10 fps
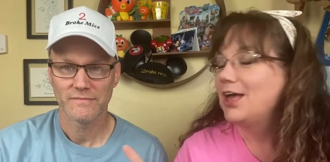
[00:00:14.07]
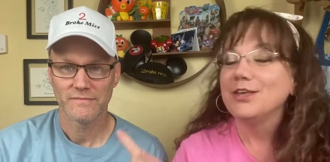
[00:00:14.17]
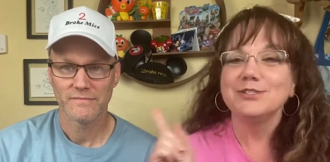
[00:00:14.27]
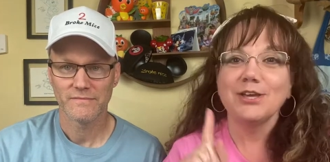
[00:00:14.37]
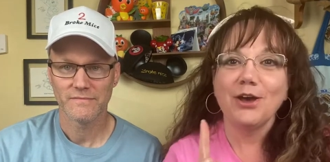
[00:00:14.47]

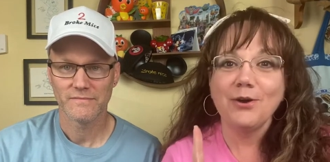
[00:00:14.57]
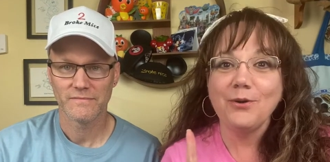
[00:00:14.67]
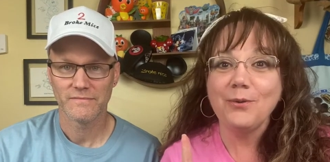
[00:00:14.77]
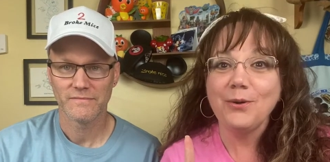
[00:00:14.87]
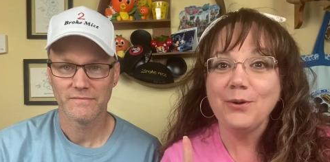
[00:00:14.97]

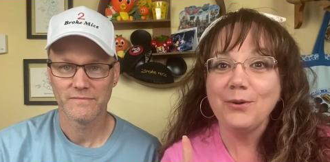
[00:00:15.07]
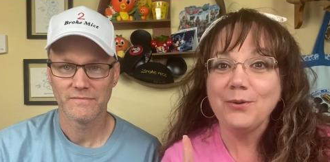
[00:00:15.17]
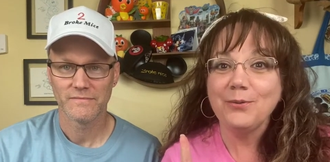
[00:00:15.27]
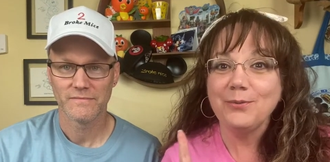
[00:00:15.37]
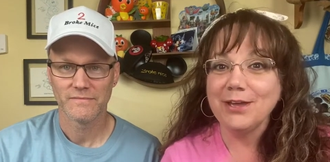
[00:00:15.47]
Speaker 1: So
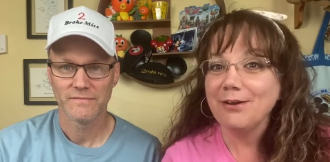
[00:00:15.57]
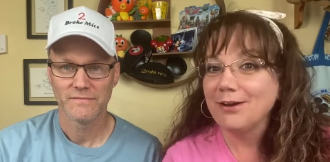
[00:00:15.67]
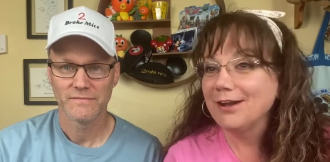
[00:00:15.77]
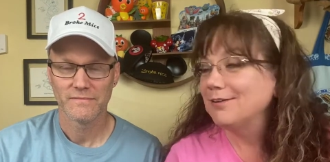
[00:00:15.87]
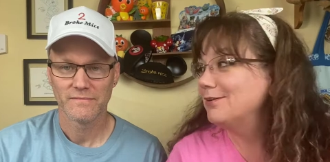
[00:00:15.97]
we
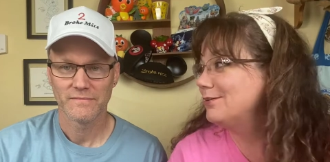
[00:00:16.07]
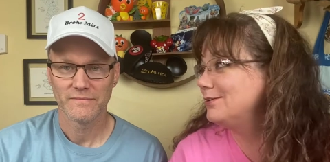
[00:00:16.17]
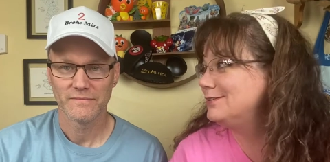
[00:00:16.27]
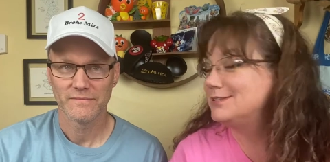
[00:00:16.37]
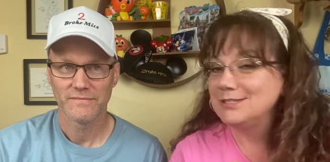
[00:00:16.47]
are
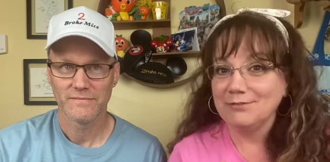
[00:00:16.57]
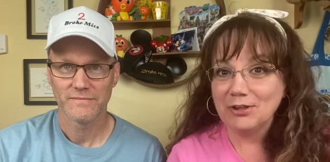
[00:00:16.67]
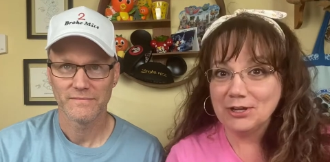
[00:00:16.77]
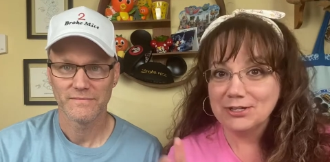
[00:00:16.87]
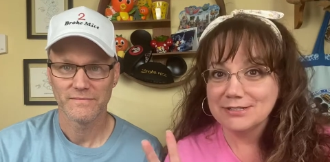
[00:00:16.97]
Disney
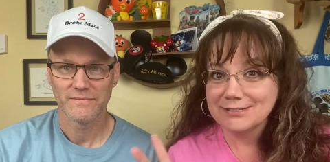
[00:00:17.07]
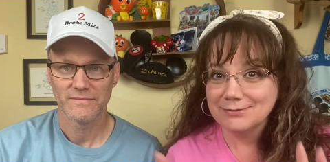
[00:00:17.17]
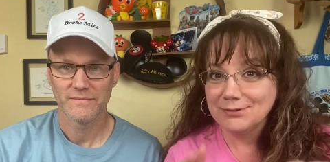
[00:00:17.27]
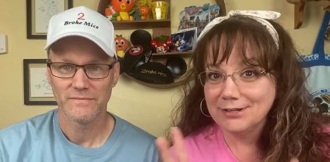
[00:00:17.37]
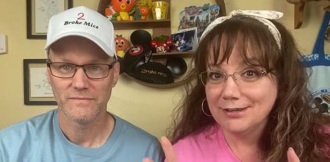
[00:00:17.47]
vloggers,
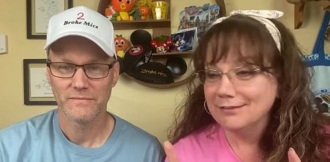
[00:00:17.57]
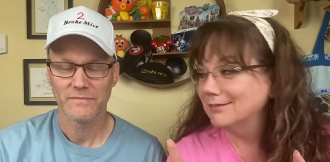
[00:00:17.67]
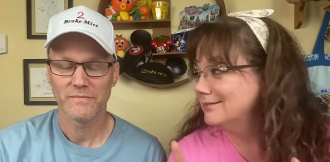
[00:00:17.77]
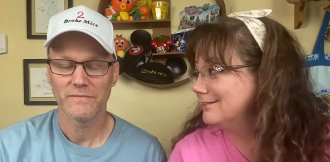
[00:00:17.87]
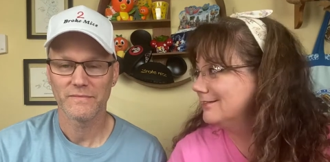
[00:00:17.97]
sorta.
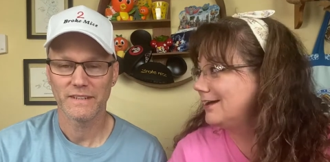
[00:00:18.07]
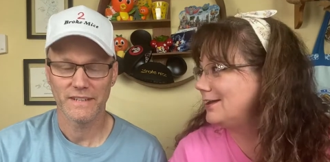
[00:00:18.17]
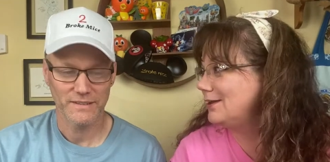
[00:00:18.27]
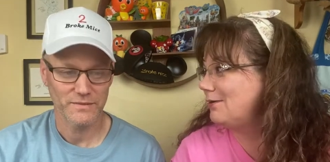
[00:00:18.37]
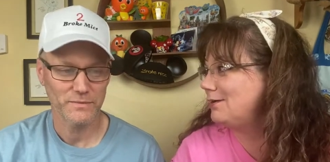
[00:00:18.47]
Yes, I
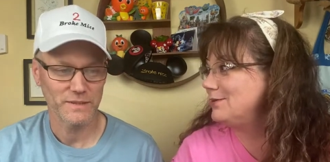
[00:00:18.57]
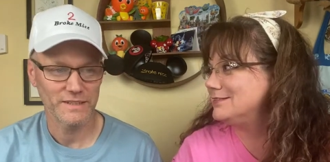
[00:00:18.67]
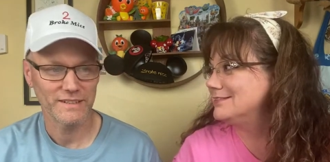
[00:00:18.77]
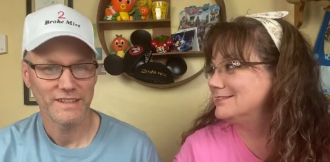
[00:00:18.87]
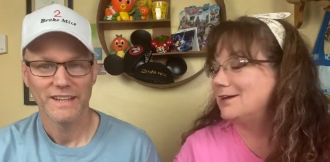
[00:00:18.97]
know I we...
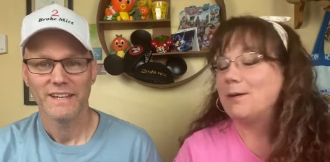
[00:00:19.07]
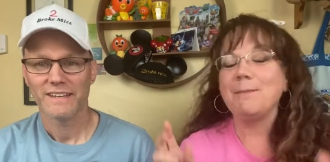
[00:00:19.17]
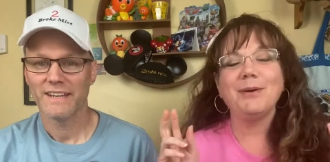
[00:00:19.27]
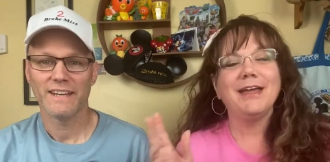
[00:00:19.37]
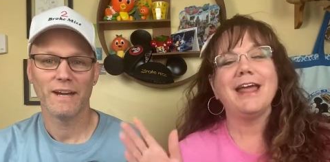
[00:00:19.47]
messed this up.
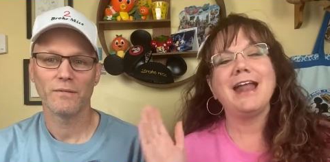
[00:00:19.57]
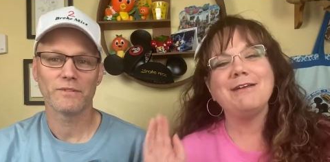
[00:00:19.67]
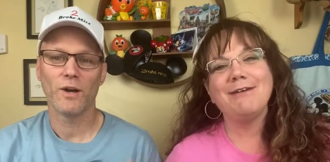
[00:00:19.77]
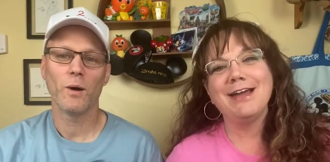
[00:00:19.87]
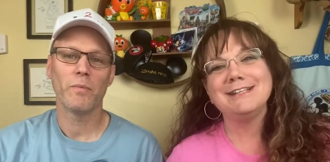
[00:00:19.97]
Yeah, but
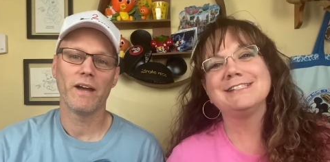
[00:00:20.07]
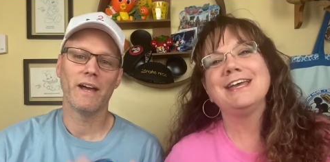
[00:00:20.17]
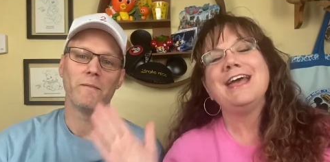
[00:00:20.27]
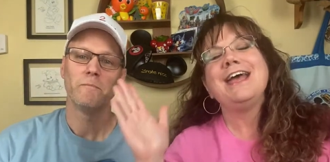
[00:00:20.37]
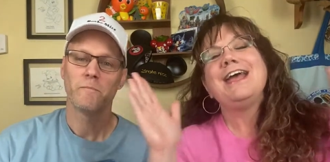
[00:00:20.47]

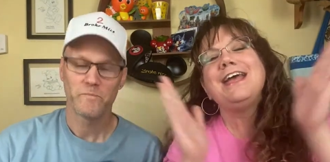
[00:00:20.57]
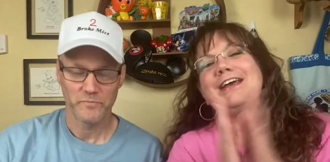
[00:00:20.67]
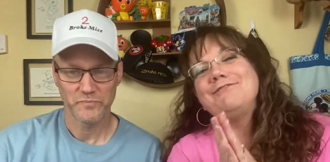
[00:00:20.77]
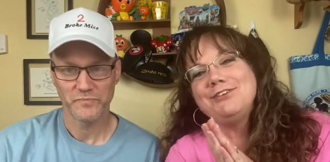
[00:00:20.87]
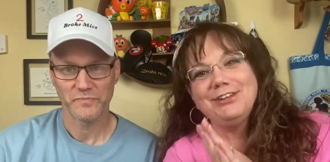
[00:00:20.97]
anyways,
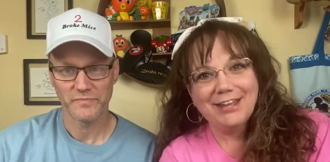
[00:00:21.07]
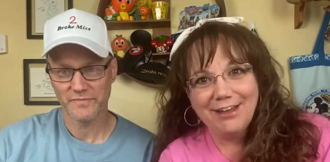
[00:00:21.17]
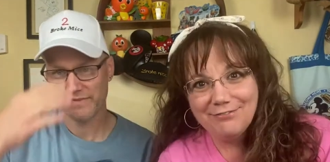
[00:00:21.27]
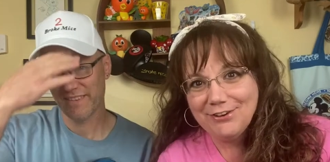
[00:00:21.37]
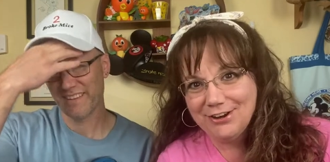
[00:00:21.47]
if you
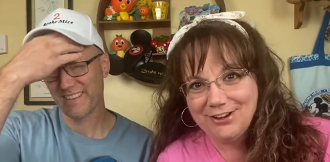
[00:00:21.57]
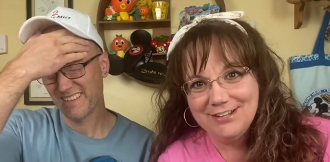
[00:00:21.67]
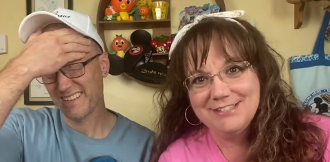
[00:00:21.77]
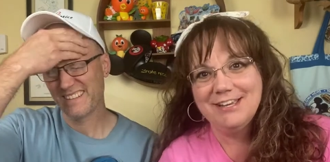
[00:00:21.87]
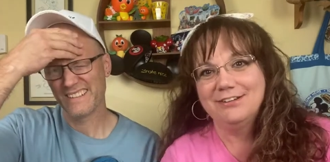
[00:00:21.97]
love our
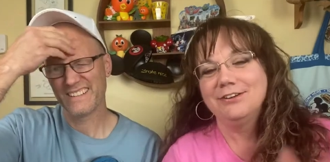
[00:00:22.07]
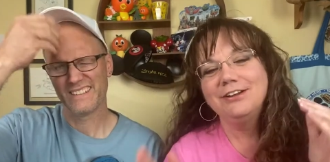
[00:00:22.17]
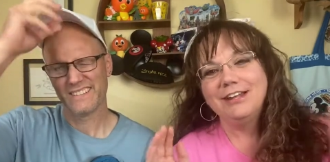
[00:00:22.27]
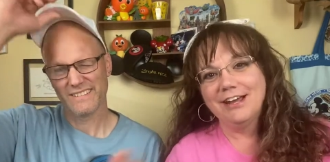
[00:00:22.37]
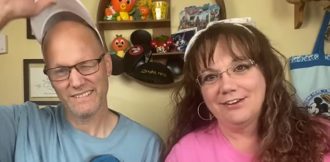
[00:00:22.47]
content
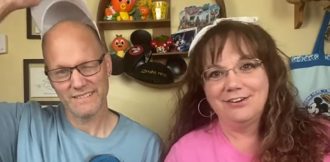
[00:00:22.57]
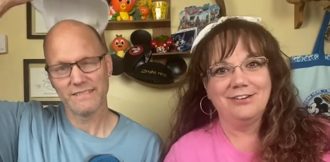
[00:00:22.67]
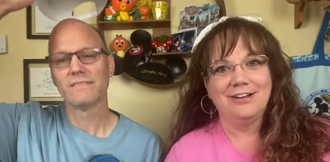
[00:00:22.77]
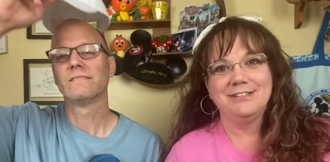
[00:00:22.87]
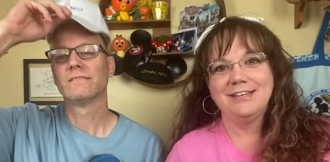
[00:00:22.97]
or like our
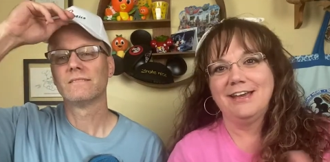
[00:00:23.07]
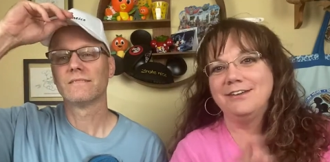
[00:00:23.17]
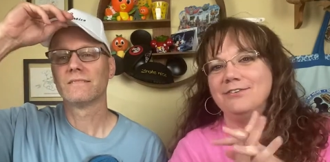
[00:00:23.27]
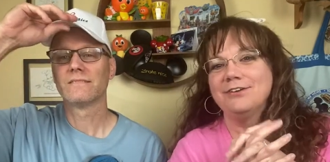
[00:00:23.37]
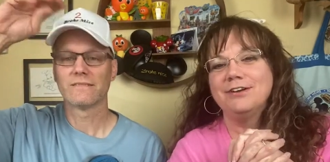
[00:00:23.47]
content,
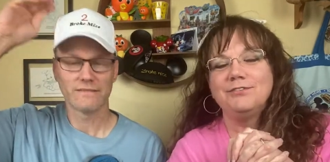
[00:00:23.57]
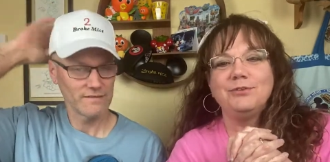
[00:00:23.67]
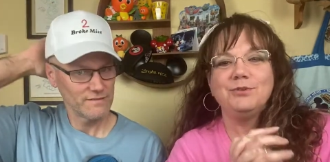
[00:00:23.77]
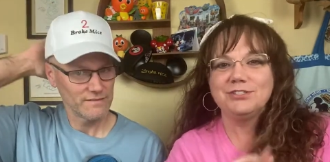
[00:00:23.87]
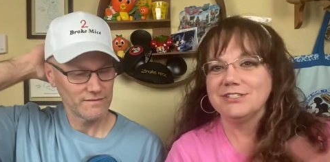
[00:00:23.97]
or if you
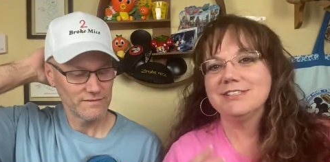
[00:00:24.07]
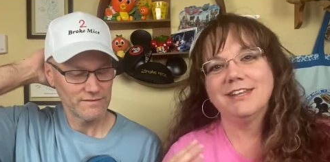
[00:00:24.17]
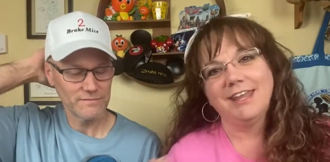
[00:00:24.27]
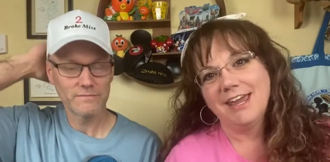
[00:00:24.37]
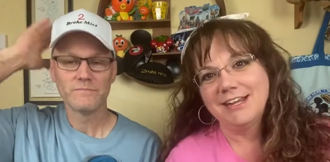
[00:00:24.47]
would just
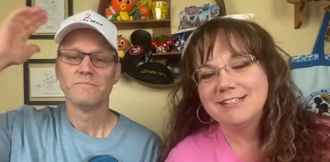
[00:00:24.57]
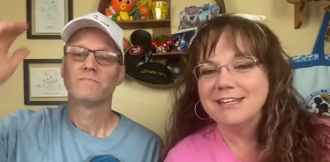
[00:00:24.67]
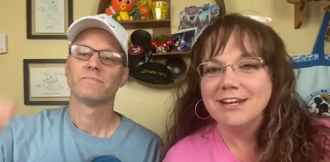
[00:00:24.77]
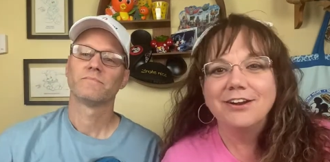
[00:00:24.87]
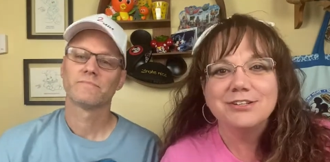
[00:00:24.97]
like to
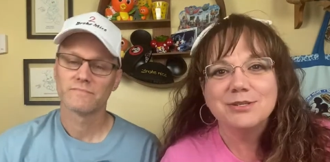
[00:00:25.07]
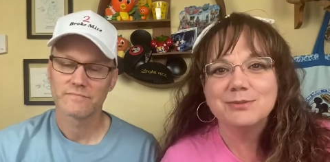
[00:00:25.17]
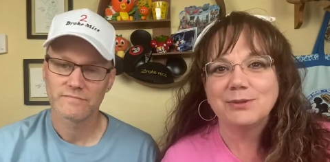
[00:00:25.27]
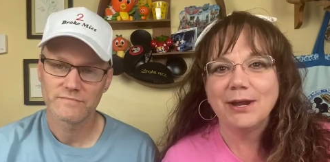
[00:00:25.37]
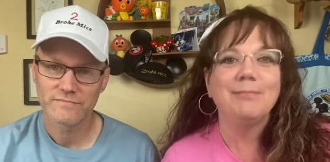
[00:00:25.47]
hit our
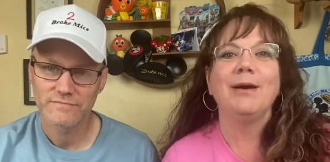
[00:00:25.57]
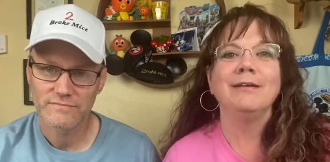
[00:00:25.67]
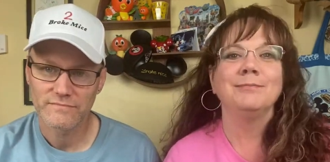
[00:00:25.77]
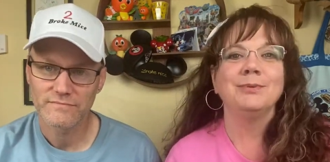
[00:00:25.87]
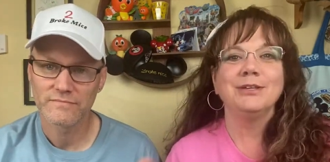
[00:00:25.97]
subscribe
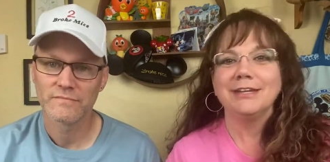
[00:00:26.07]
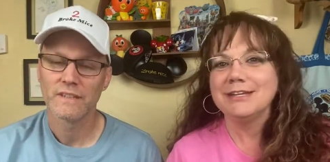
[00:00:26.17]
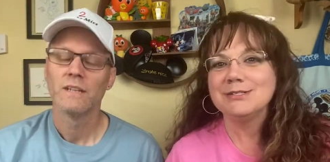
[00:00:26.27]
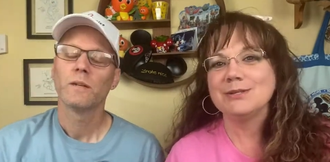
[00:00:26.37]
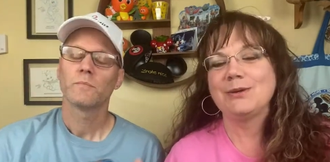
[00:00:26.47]
button,
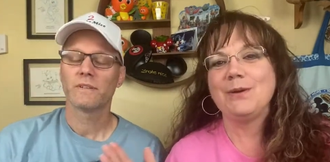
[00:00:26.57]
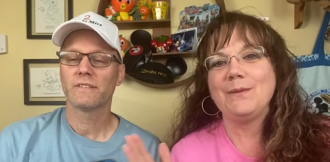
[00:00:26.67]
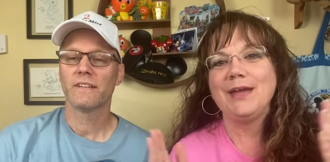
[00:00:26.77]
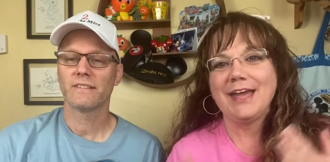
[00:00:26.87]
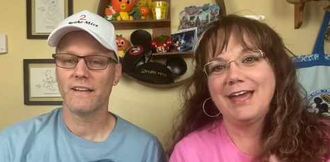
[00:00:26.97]
please go please
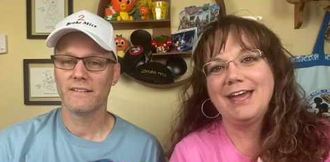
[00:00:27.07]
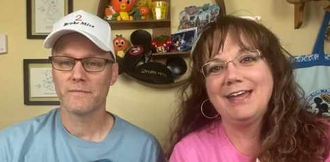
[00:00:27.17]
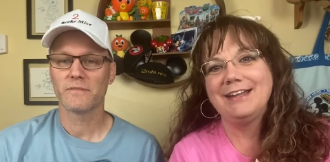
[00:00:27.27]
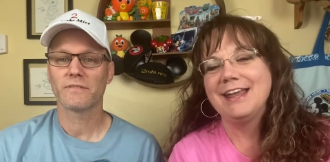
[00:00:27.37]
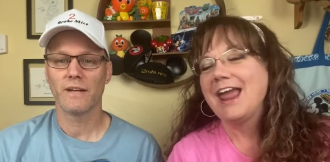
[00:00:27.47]
ahead